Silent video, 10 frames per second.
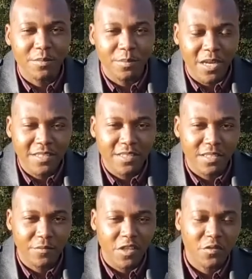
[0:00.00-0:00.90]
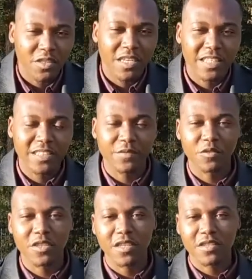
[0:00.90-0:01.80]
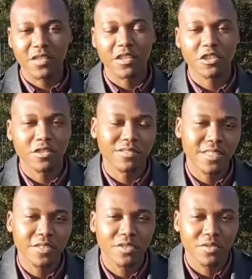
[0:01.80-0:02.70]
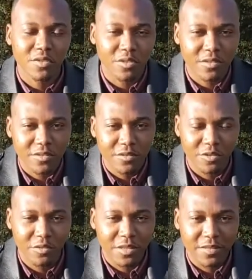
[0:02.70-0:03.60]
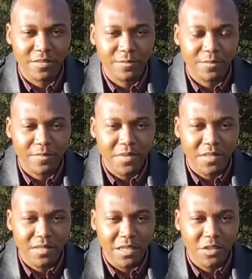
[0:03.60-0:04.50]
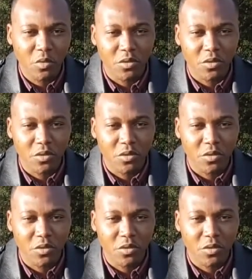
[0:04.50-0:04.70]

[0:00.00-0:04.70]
buying this device for the Active Noise Cancellation, then do not do that. And you will